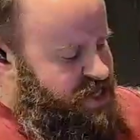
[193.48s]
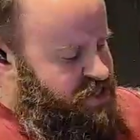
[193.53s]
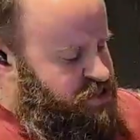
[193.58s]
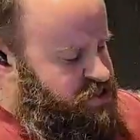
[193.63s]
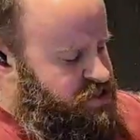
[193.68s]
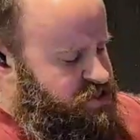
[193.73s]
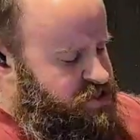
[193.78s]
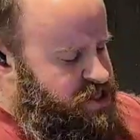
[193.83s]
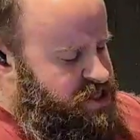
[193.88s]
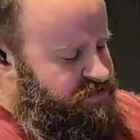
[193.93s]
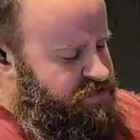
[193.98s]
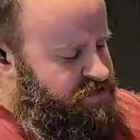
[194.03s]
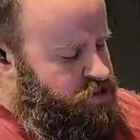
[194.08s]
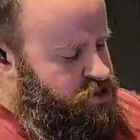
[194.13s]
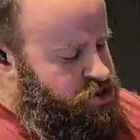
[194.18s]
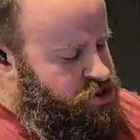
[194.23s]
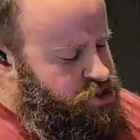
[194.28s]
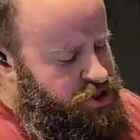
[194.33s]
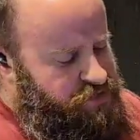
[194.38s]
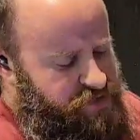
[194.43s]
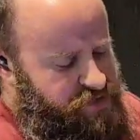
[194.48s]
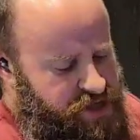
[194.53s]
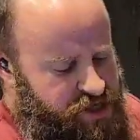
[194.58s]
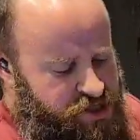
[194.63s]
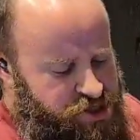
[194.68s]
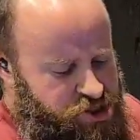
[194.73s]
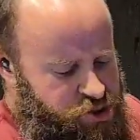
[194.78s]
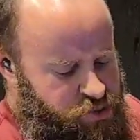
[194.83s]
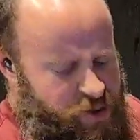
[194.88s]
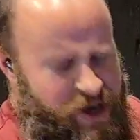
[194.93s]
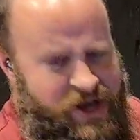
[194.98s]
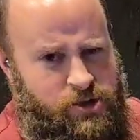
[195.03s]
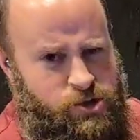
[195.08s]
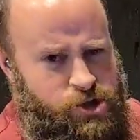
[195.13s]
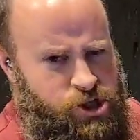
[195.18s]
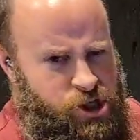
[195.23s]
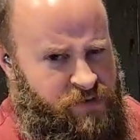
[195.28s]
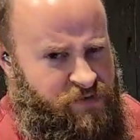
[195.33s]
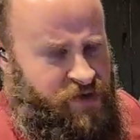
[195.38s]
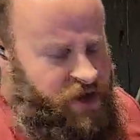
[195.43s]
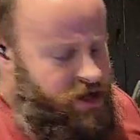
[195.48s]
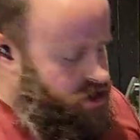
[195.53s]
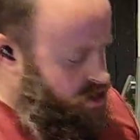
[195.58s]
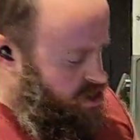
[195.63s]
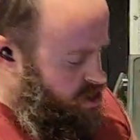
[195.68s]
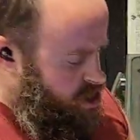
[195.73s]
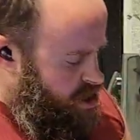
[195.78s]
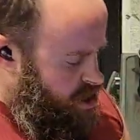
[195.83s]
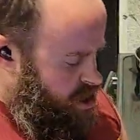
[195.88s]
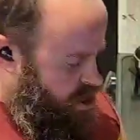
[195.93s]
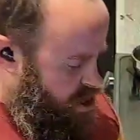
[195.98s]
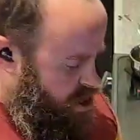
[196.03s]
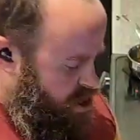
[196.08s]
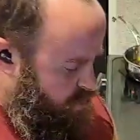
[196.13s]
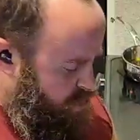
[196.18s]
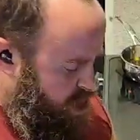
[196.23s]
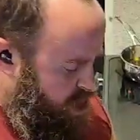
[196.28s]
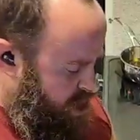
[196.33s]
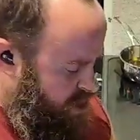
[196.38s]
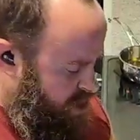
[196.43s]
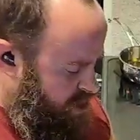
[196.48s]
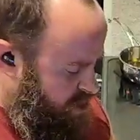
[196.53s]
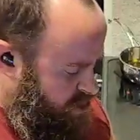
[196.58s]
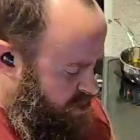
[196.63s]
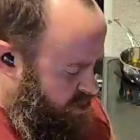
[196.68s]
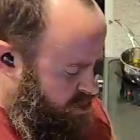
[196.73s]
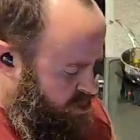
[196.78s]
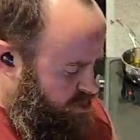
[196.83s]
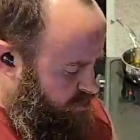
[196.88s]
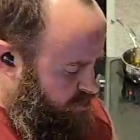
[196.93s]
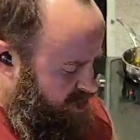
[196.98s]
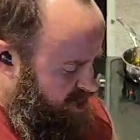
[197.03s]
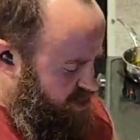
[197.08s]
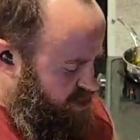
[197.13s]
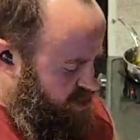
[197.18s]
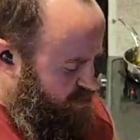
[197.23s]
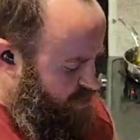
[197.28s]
actually it's not even crushed chili flake, it's just regular chili flake. I like a good amount of